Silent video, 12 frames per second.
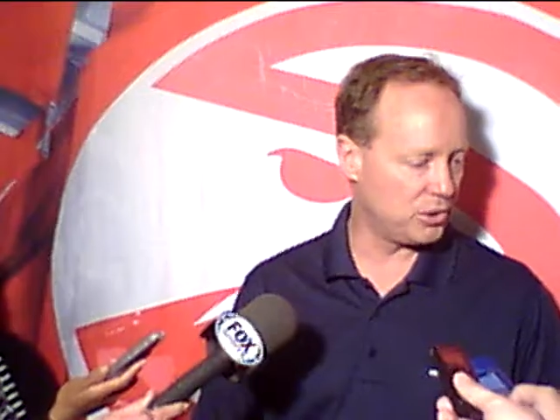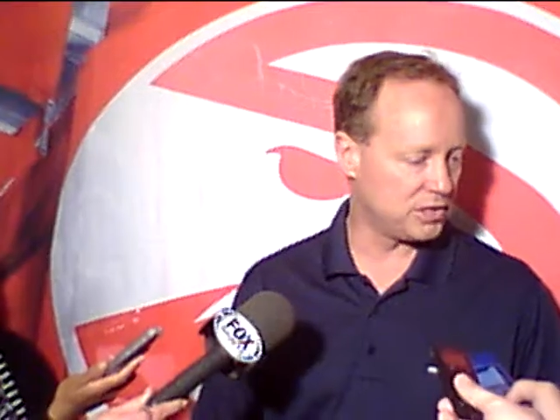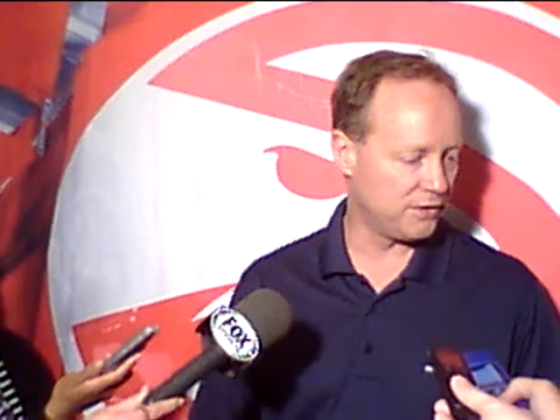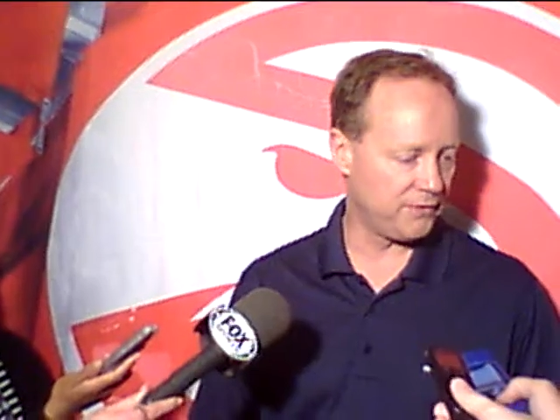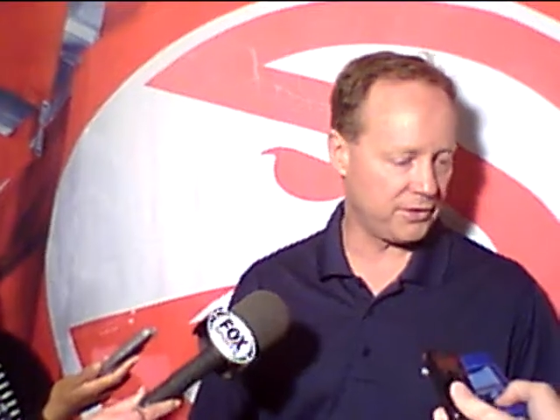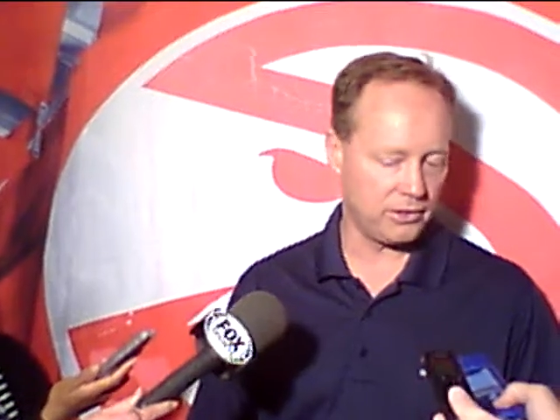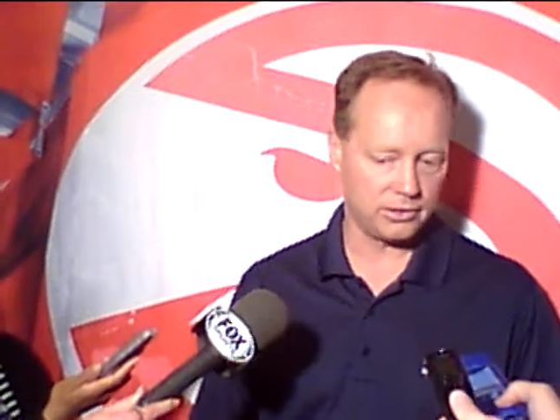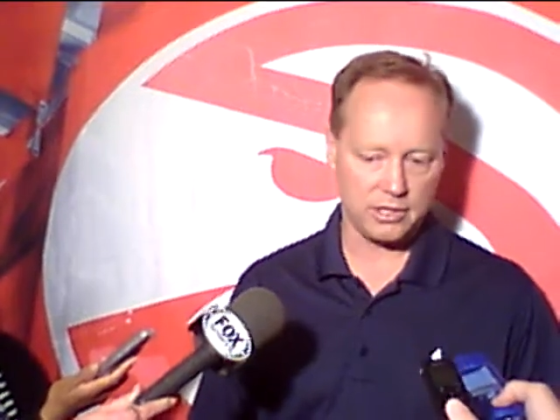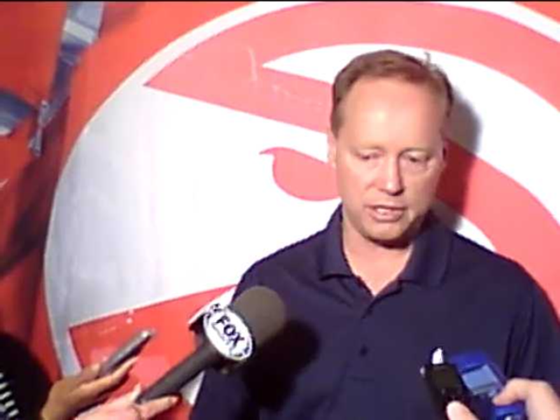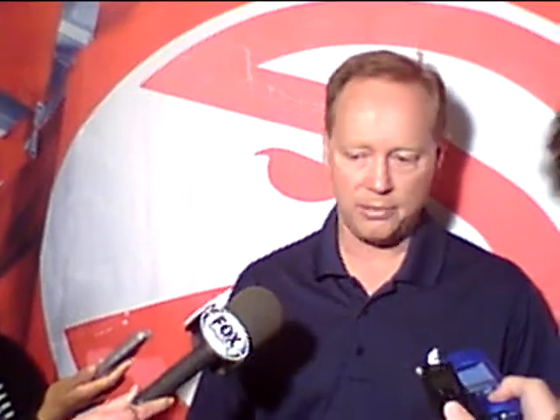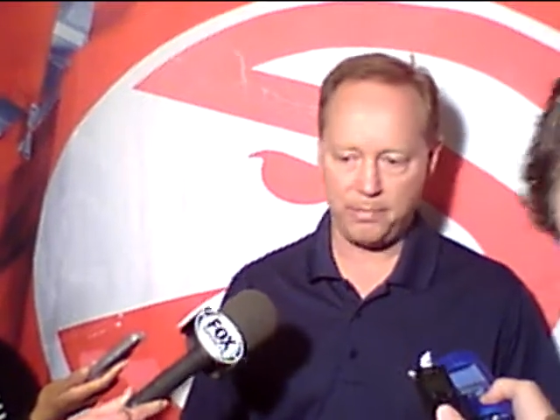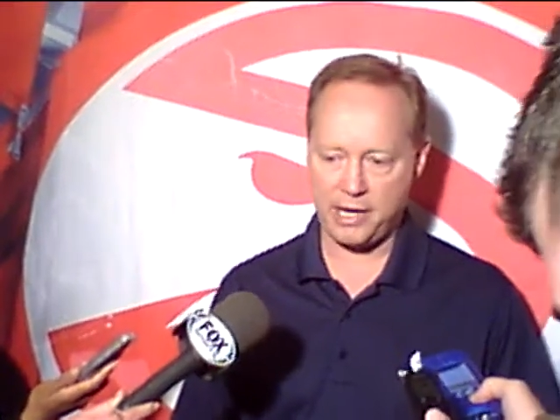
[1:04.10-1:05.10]
more difficult
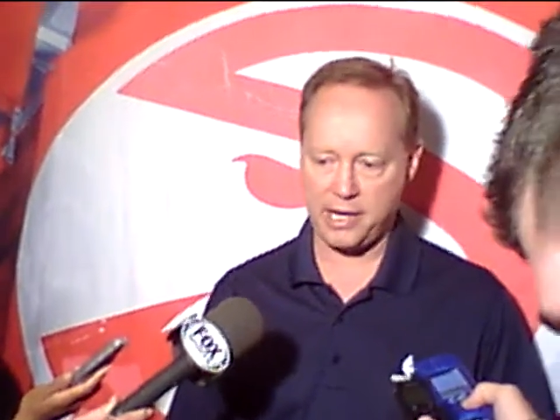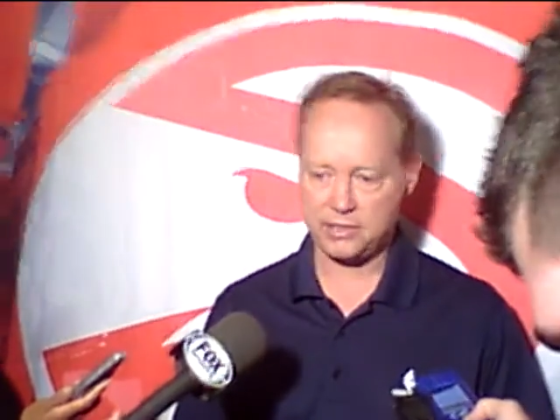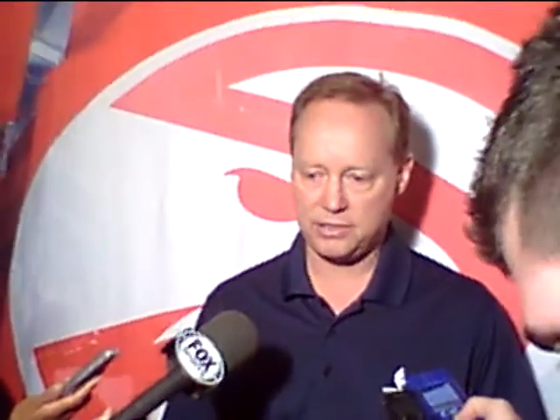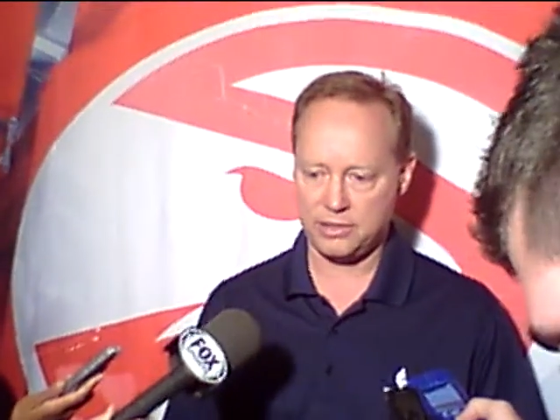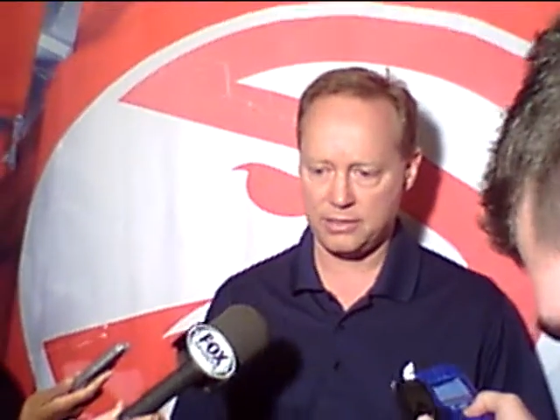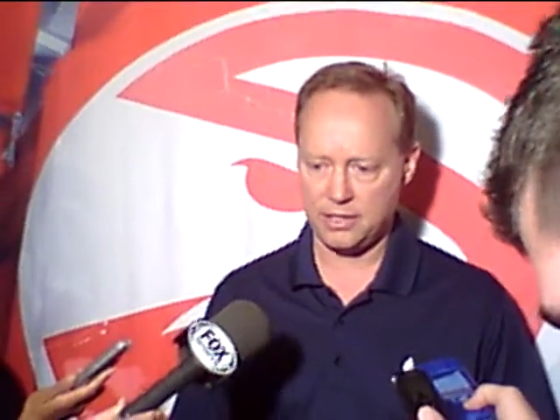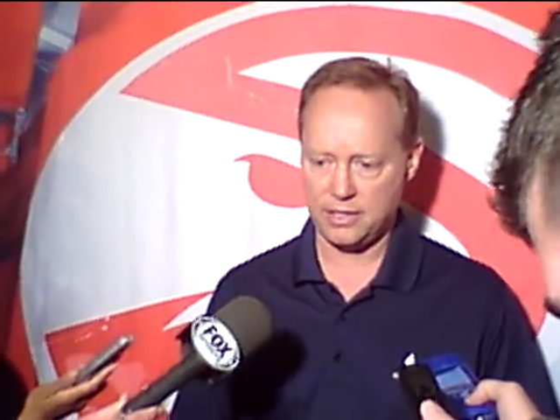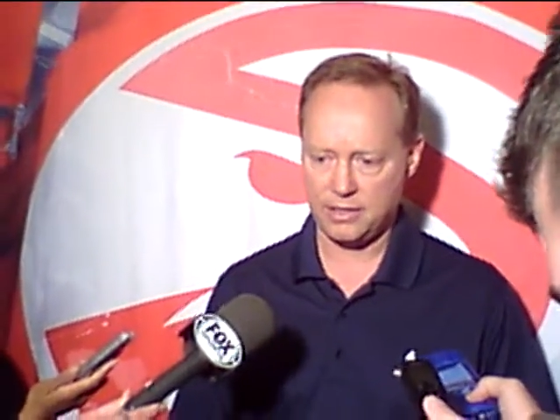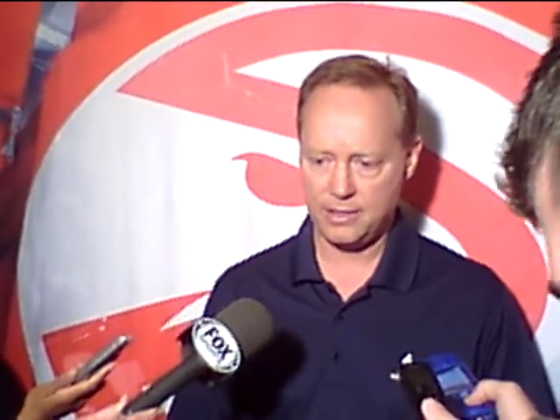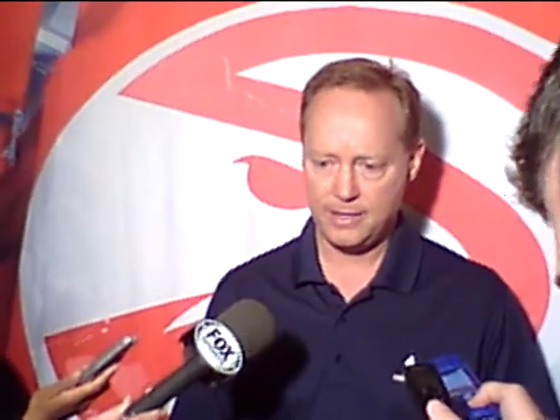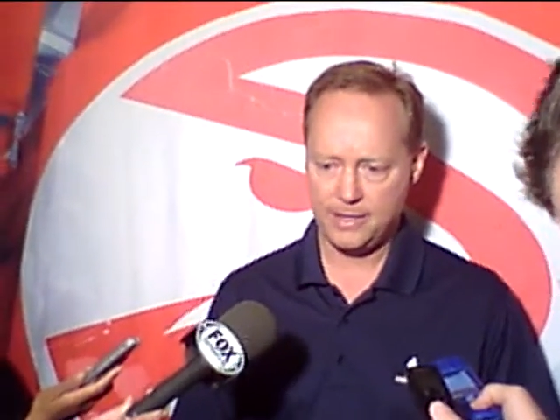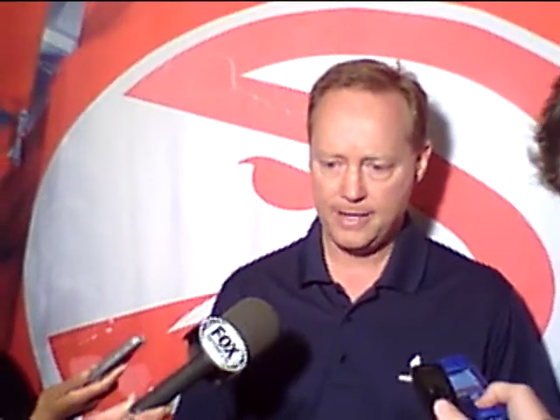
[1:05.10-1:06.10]
on the passer. And
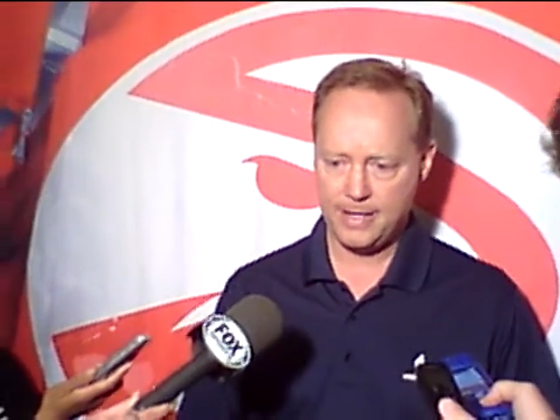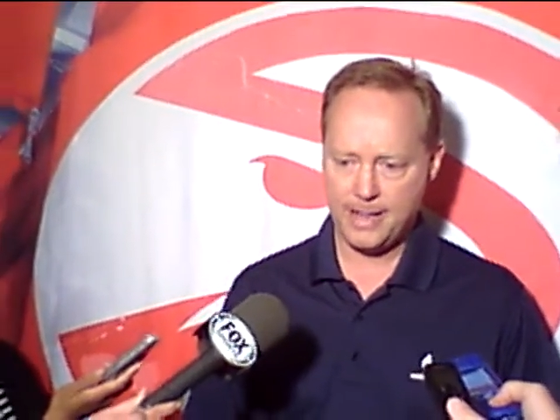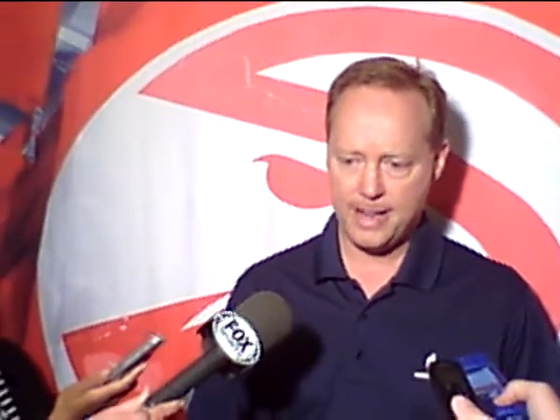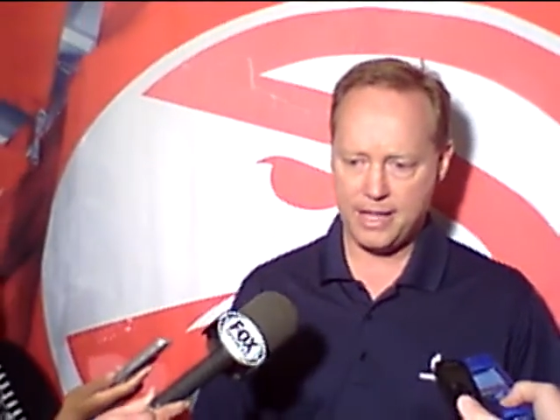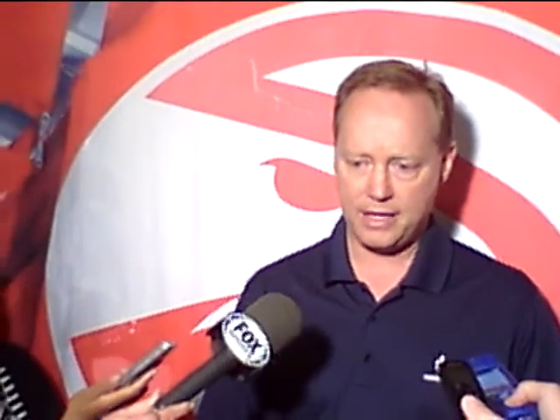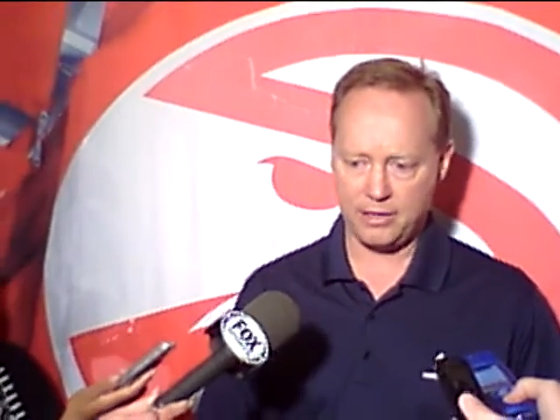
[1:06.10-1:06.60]
I